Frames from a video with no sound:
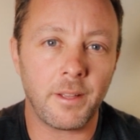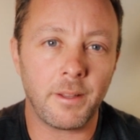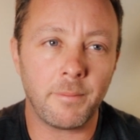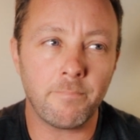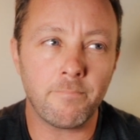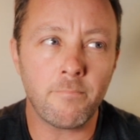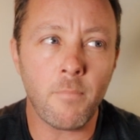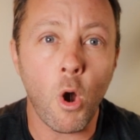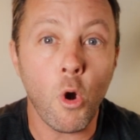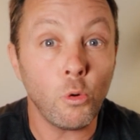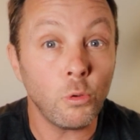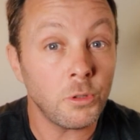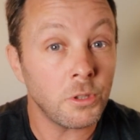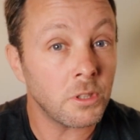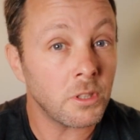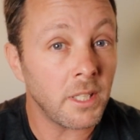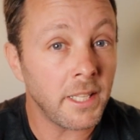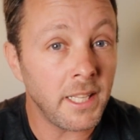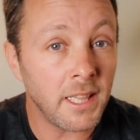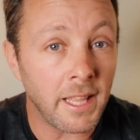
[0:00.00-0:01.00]

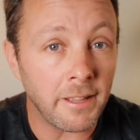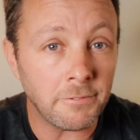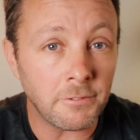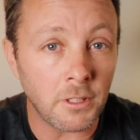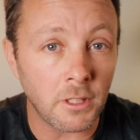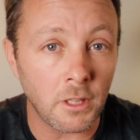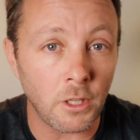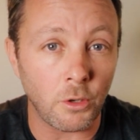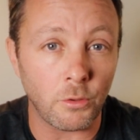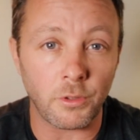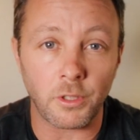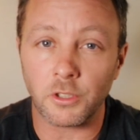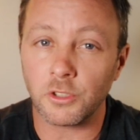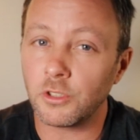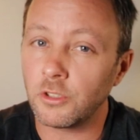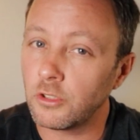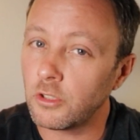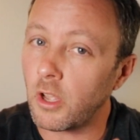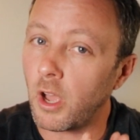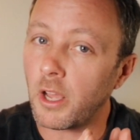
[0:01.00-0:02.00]
mostly left alone.
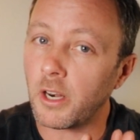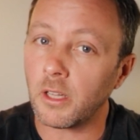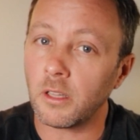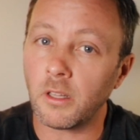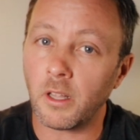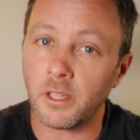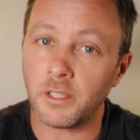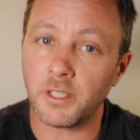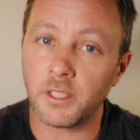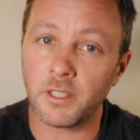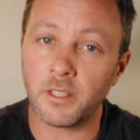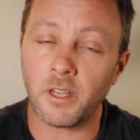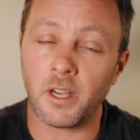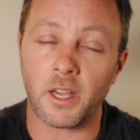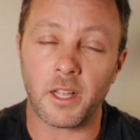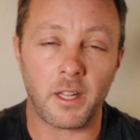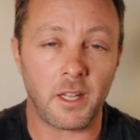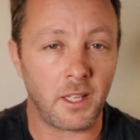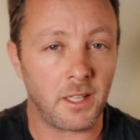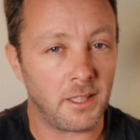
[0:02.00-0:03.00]
There's not a lot to
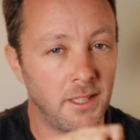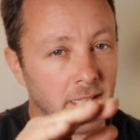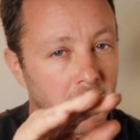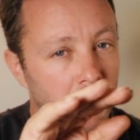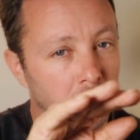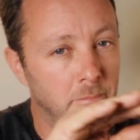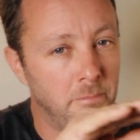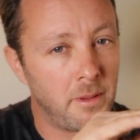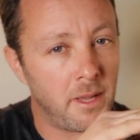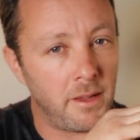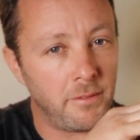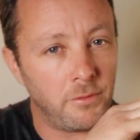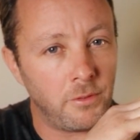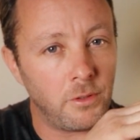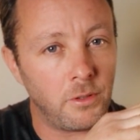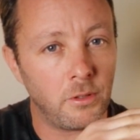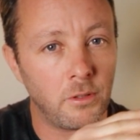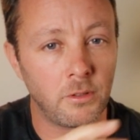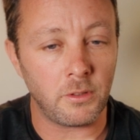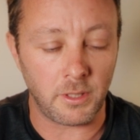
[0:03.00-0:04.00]
cut. A little
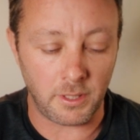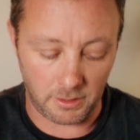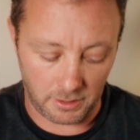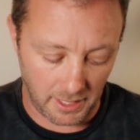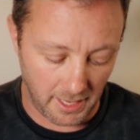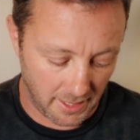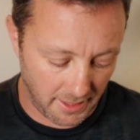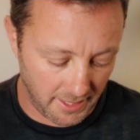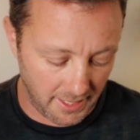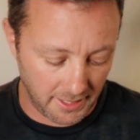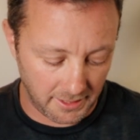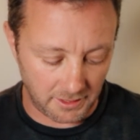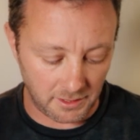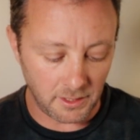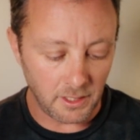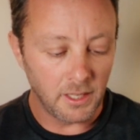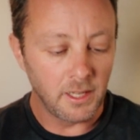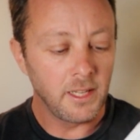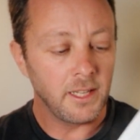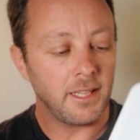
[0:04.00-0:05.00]
bevel, get
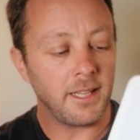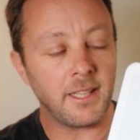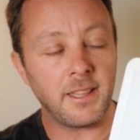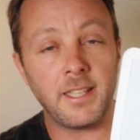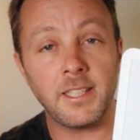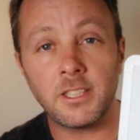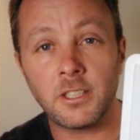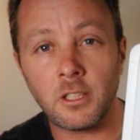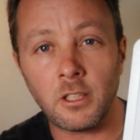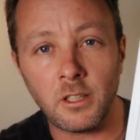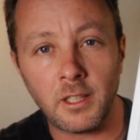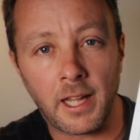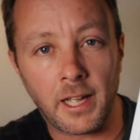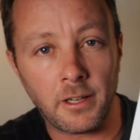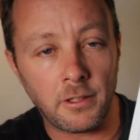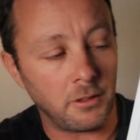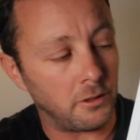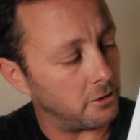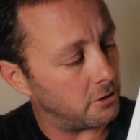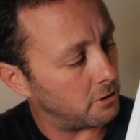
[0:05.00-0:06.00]
these
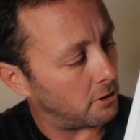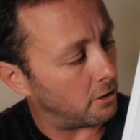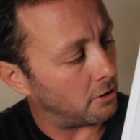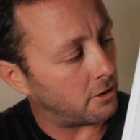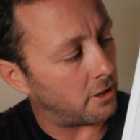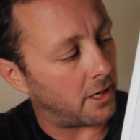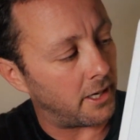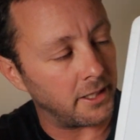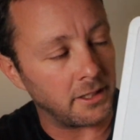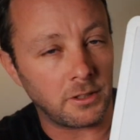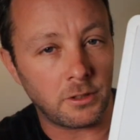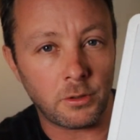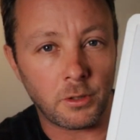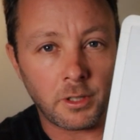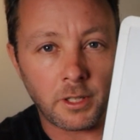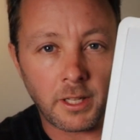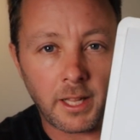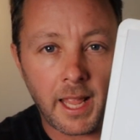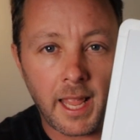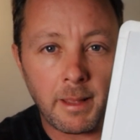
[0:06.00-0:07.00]
collateral sulci
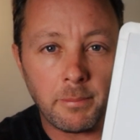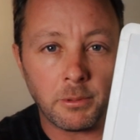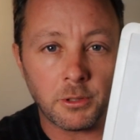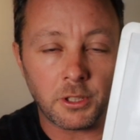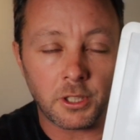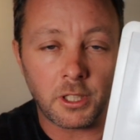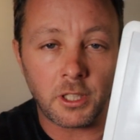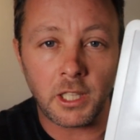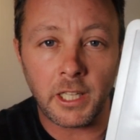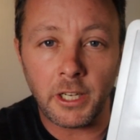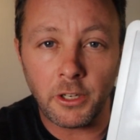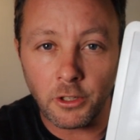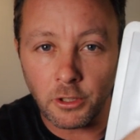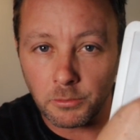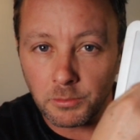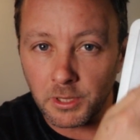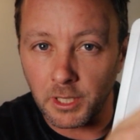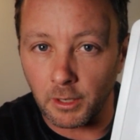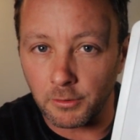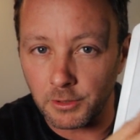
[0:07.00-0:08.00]
sort of able to clear
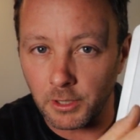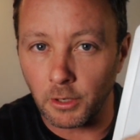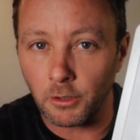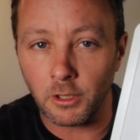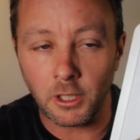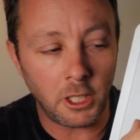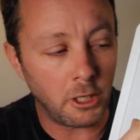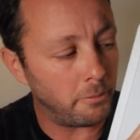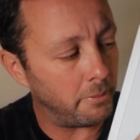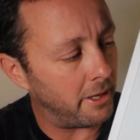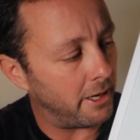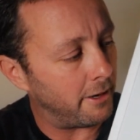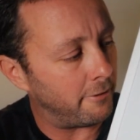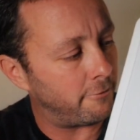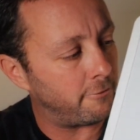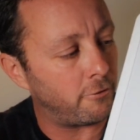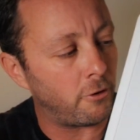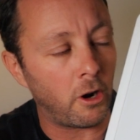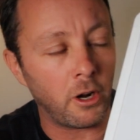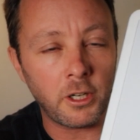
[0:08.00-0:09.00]
themselves out a little
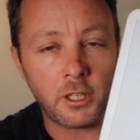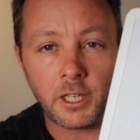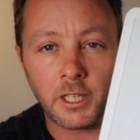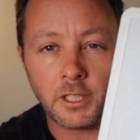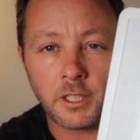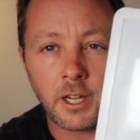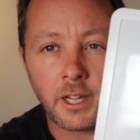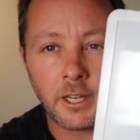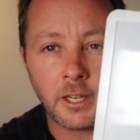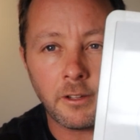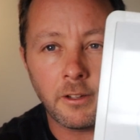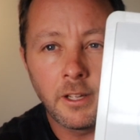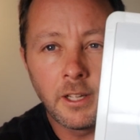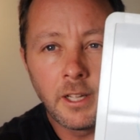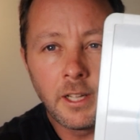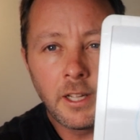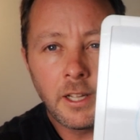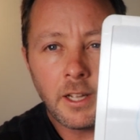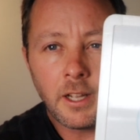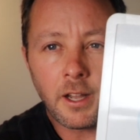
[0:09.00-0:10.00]
bit. Frog can kind of
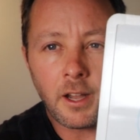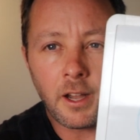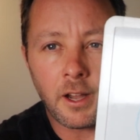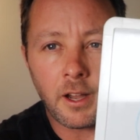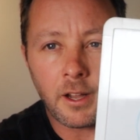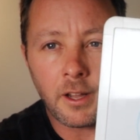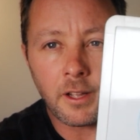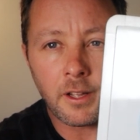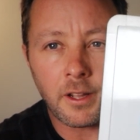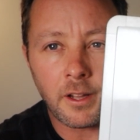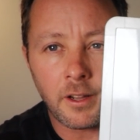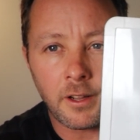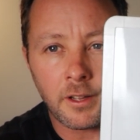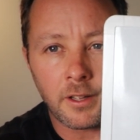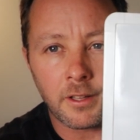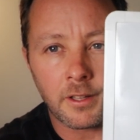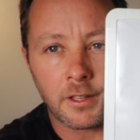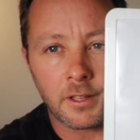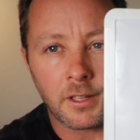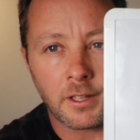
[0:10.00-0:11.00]

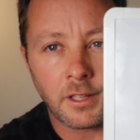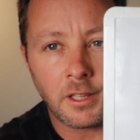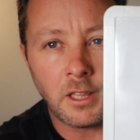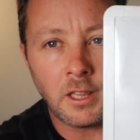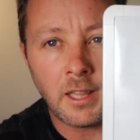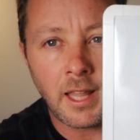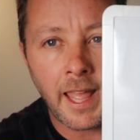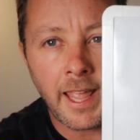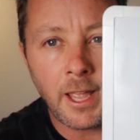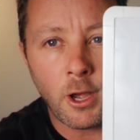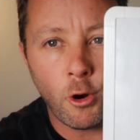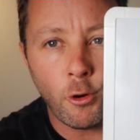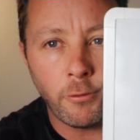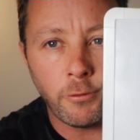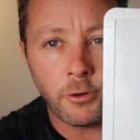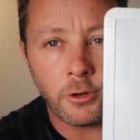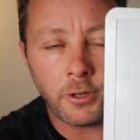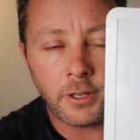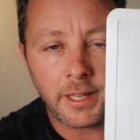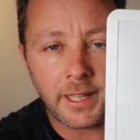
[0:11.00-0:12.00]
lay
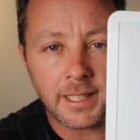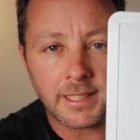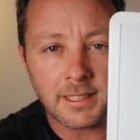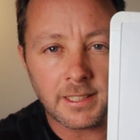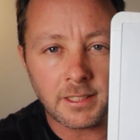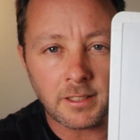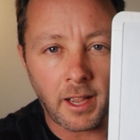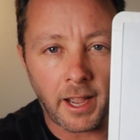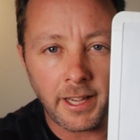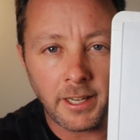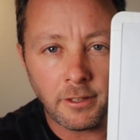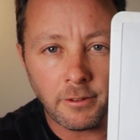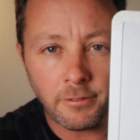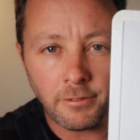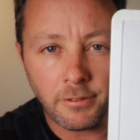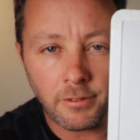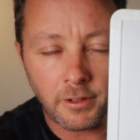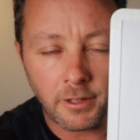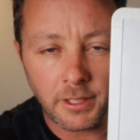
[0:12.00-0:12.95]
over inside of